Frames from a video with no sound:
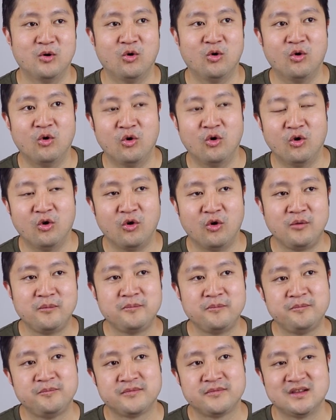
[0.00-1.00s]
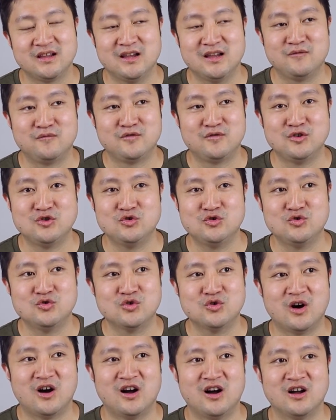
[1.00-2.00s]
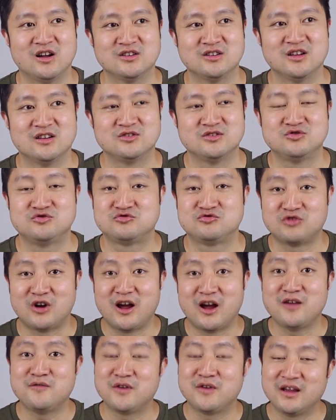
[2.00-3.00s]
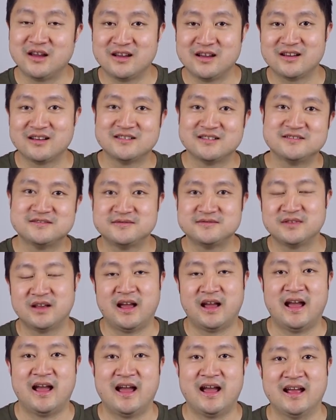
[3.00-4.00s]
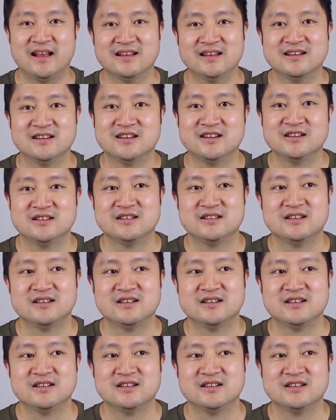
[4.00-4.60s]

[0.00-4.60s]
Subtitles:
Or if you are driving and